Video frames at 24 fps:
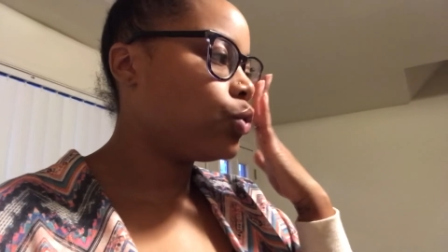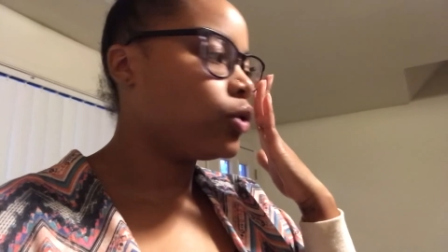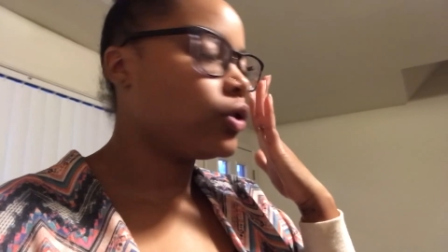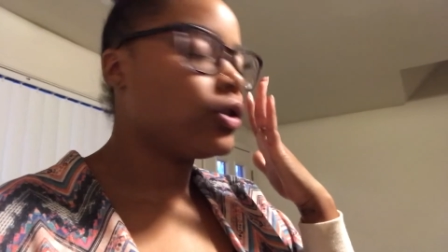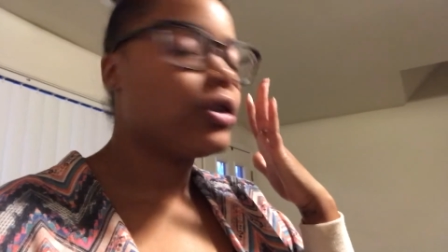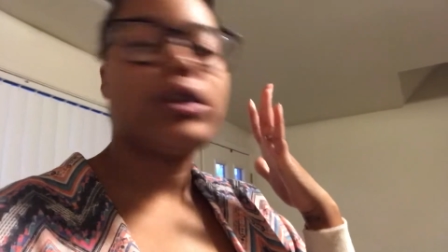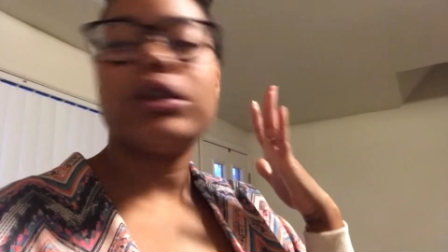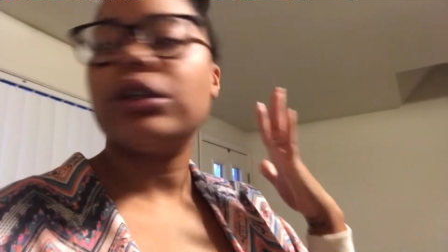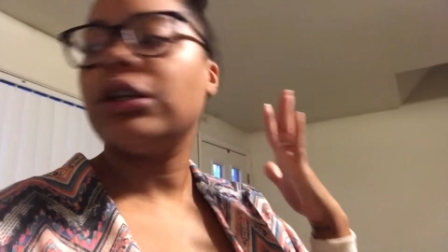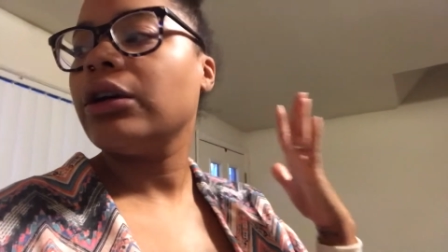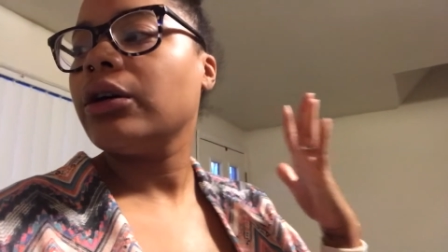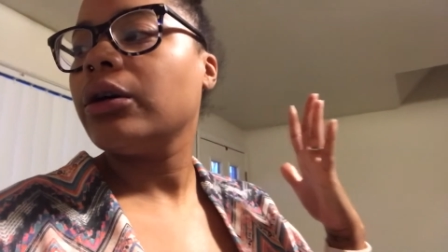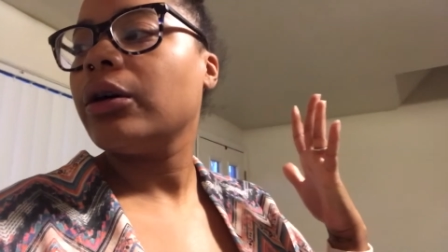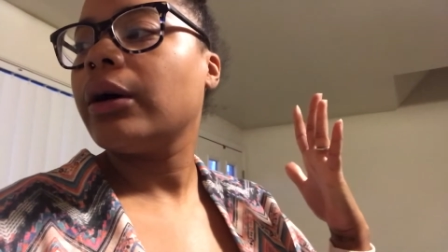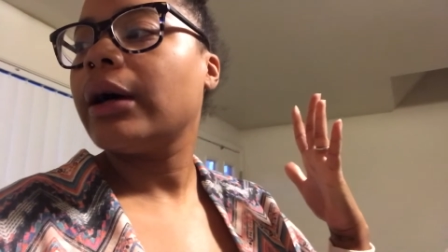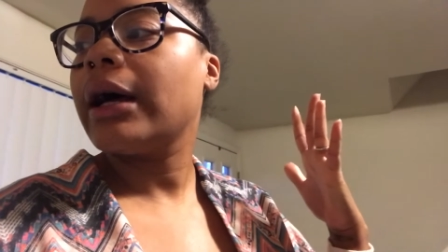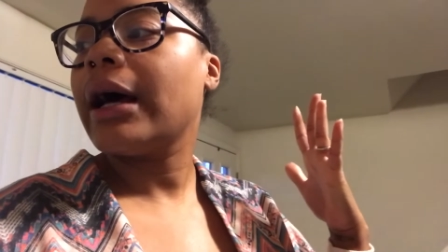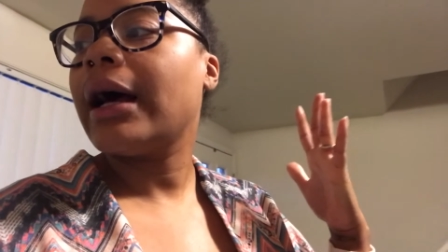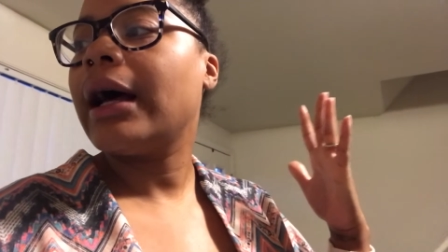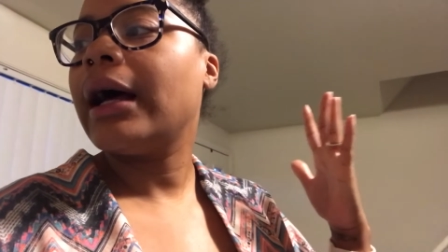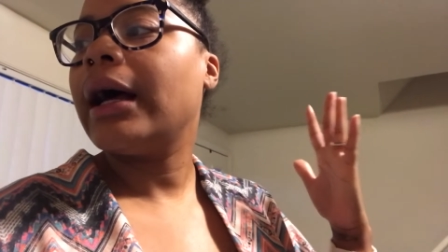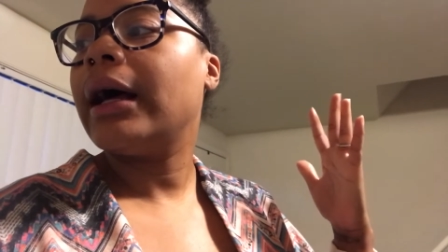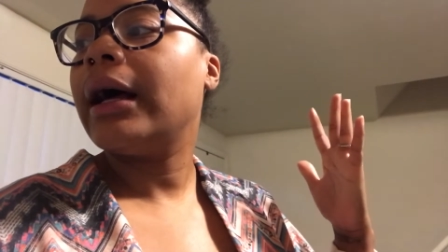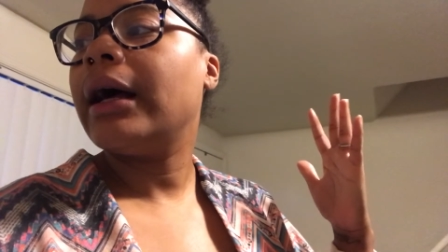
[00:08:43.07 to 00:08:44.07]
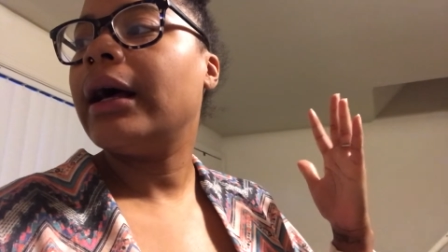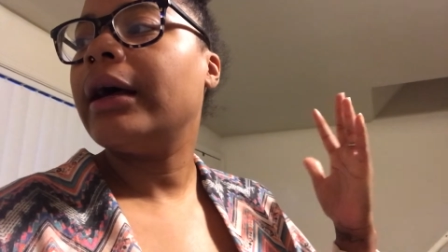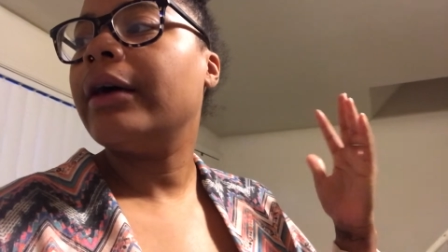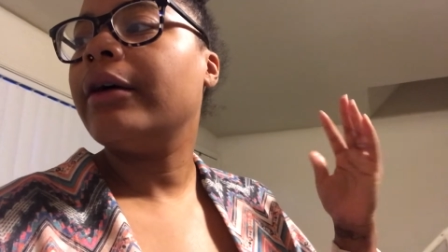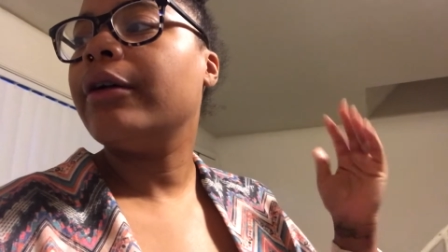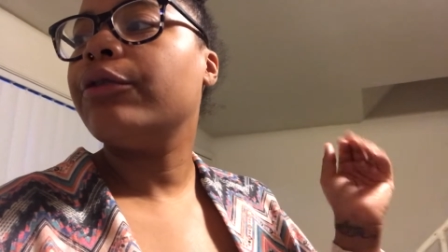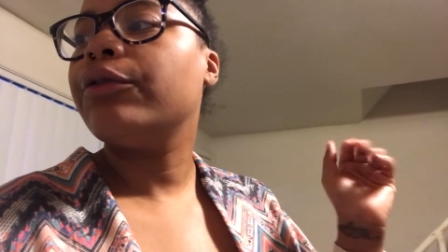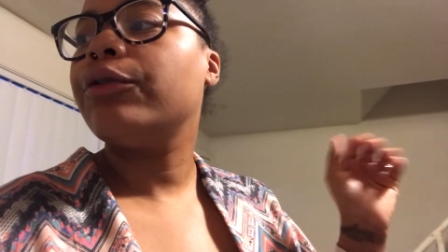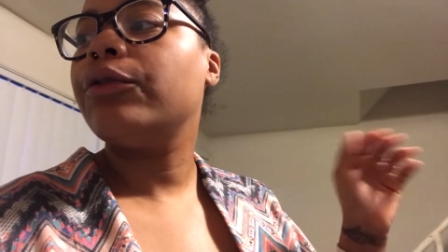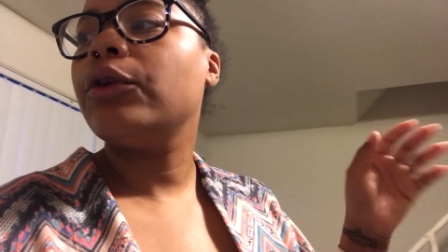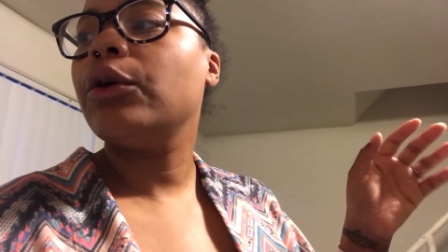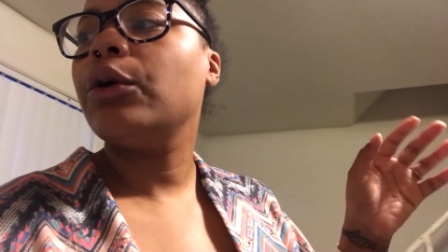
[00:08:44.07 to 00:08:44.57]
We're still got
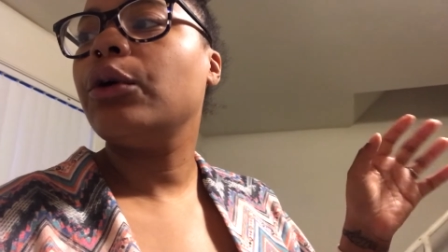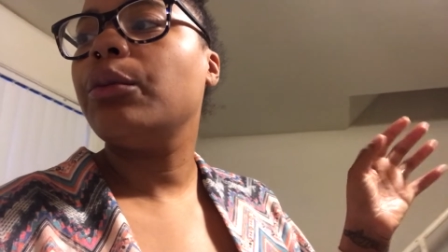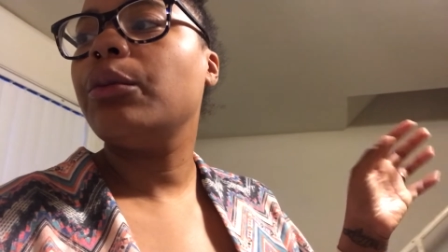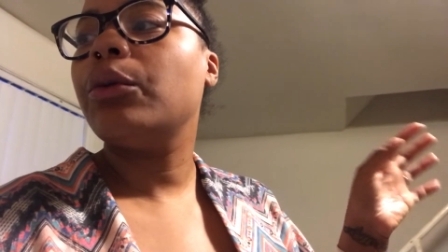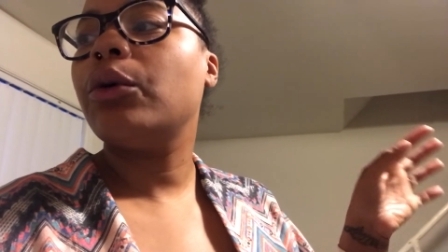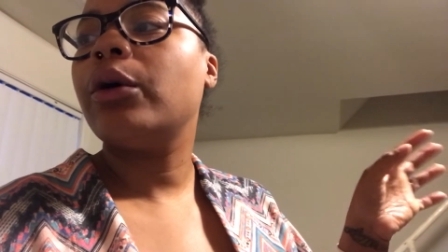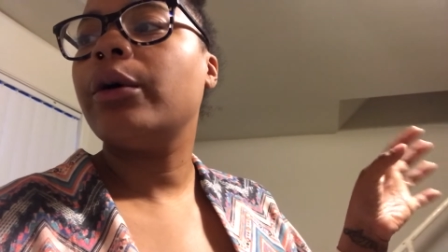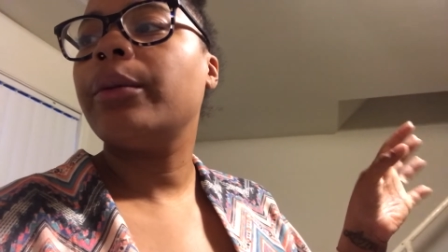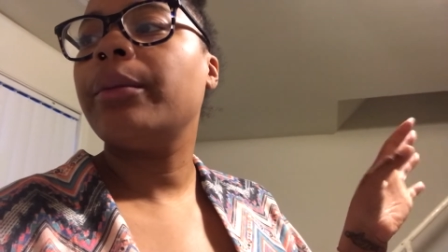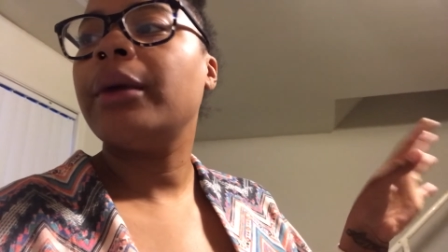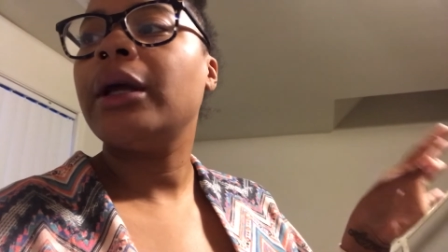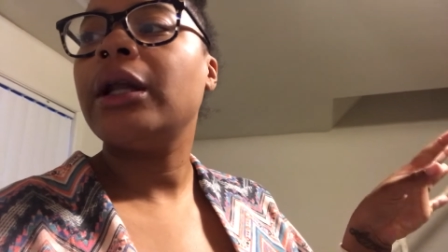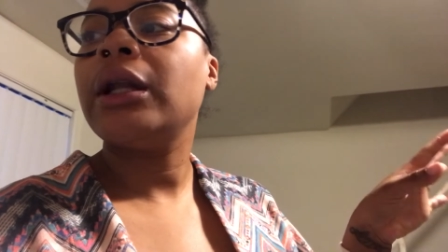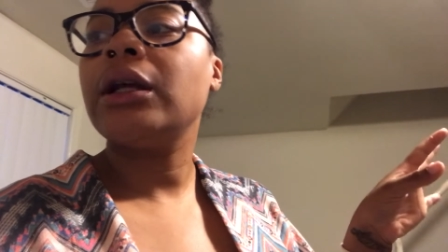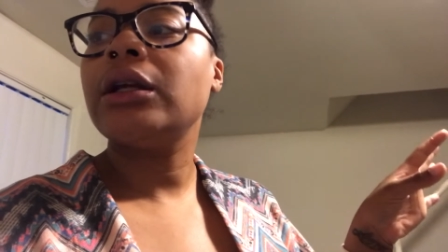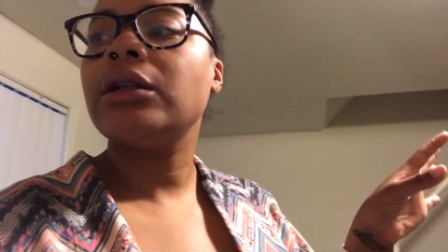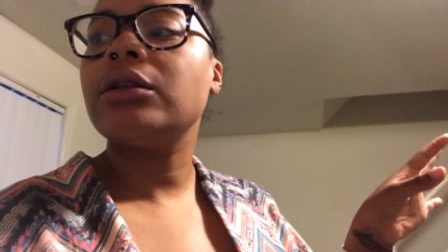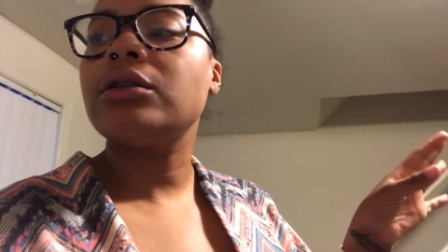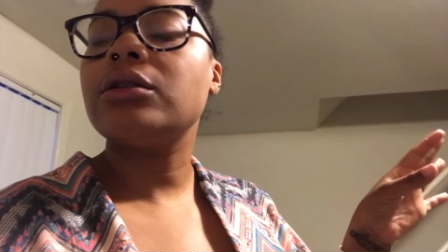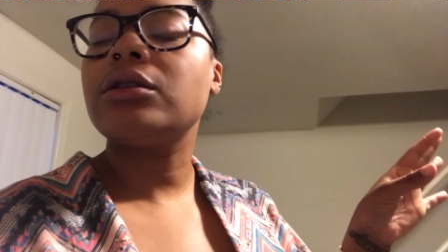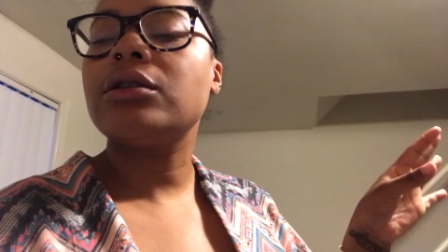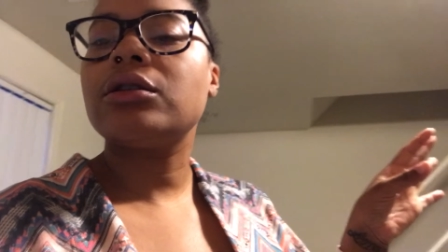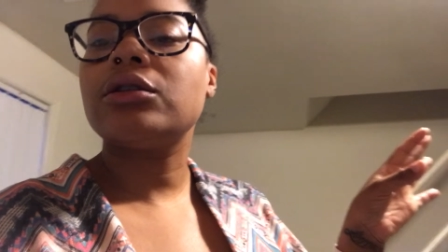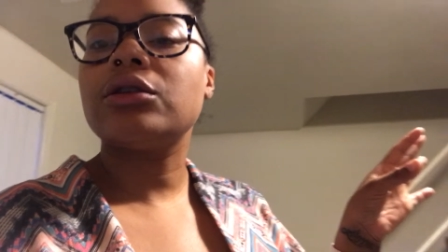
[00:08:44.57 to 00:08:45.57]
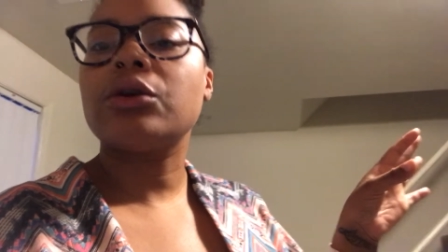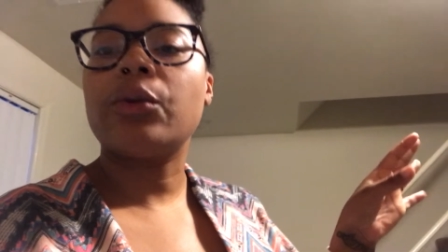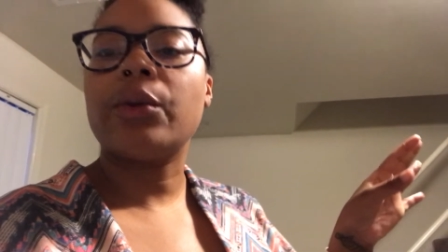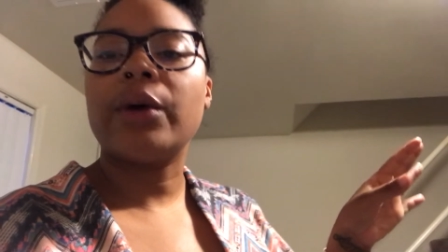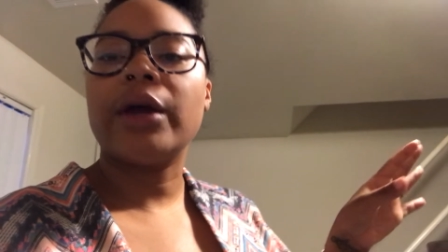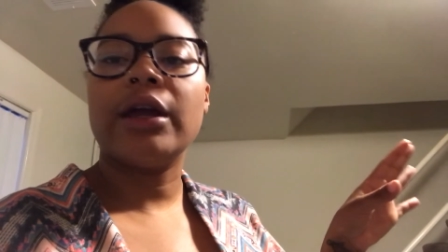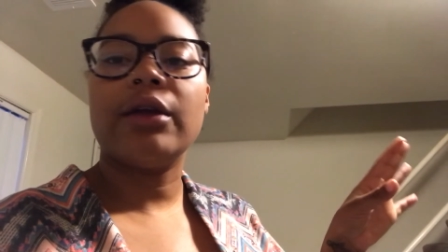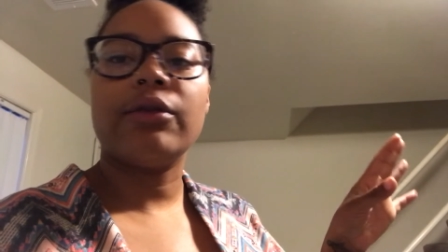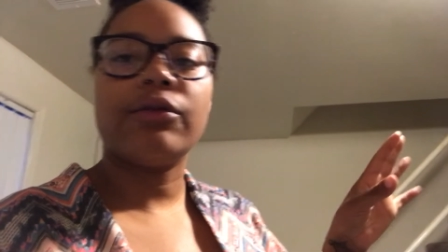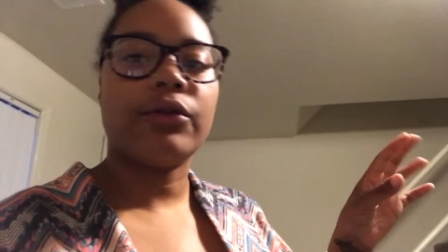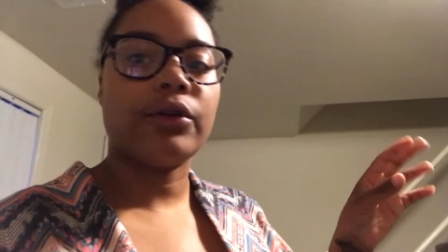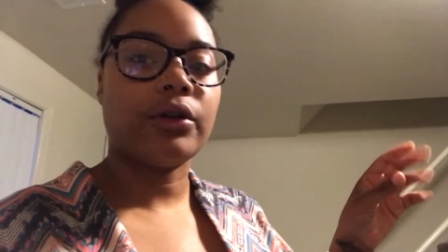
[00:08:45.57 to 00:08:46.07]
a few more minutes to
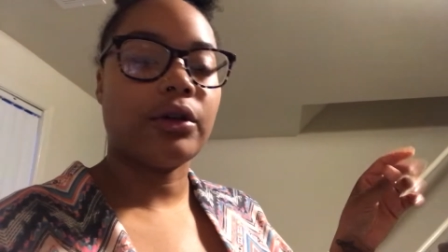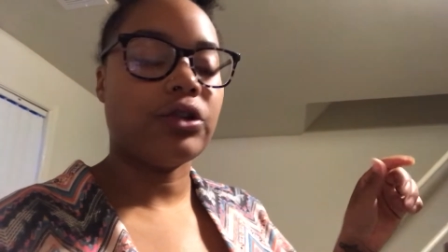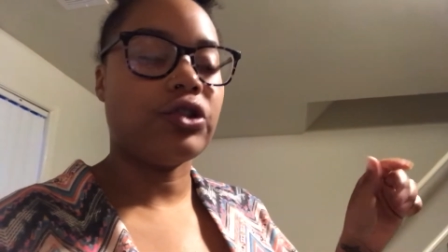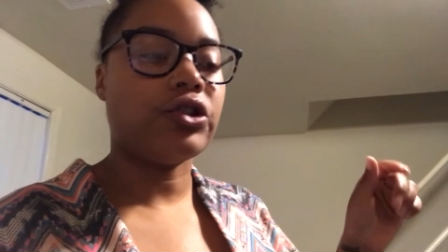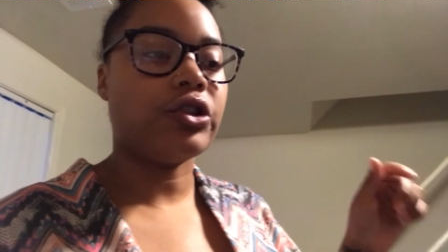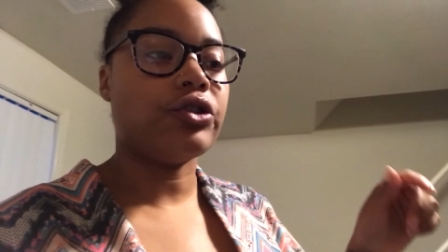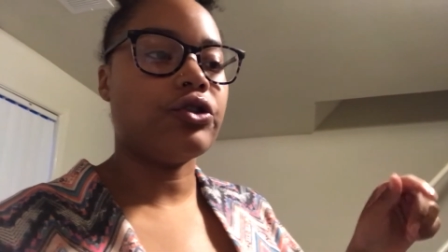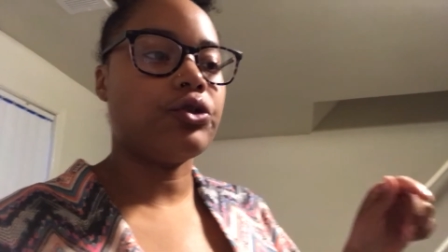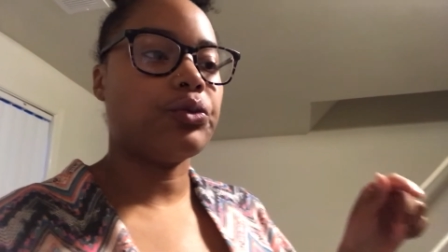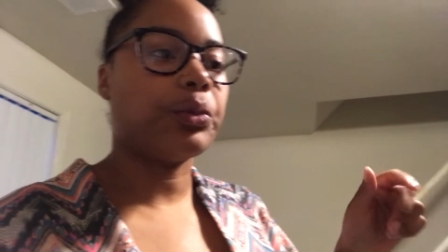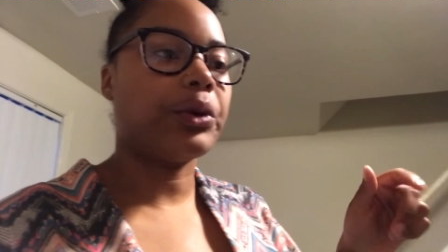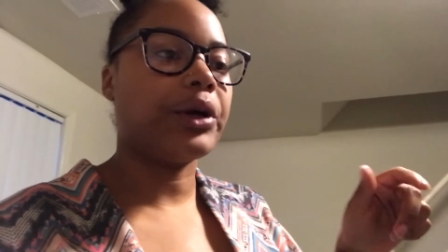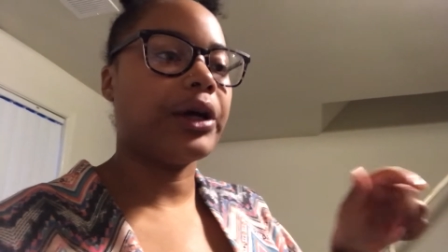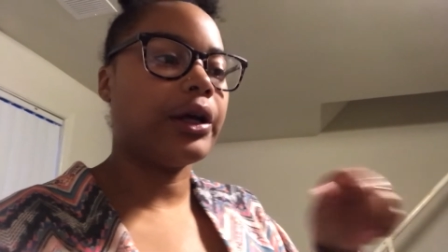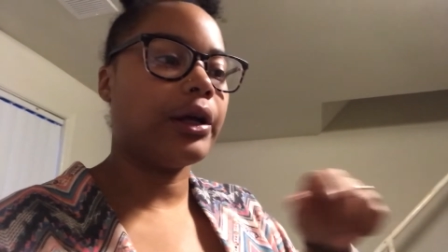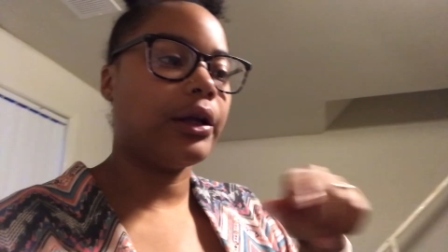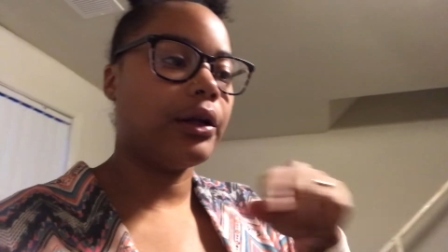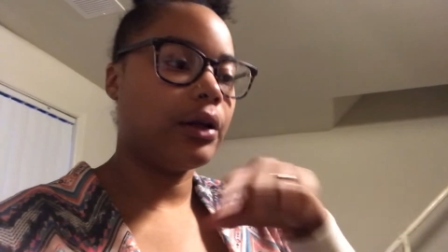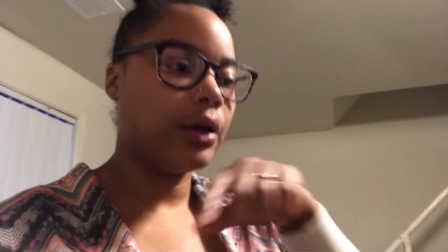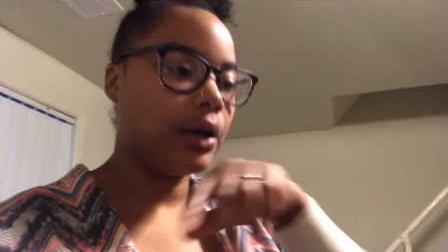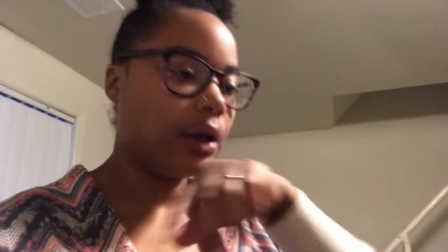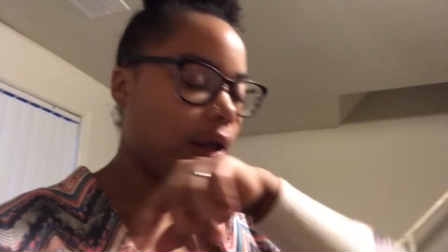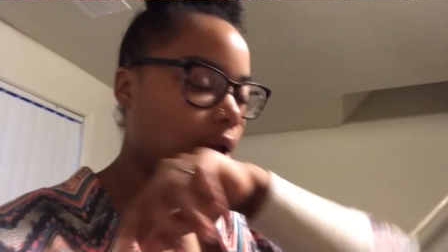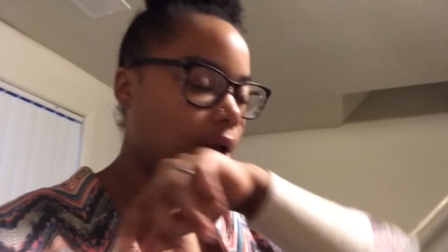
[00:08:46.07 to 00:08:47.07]
wait for the gingerbread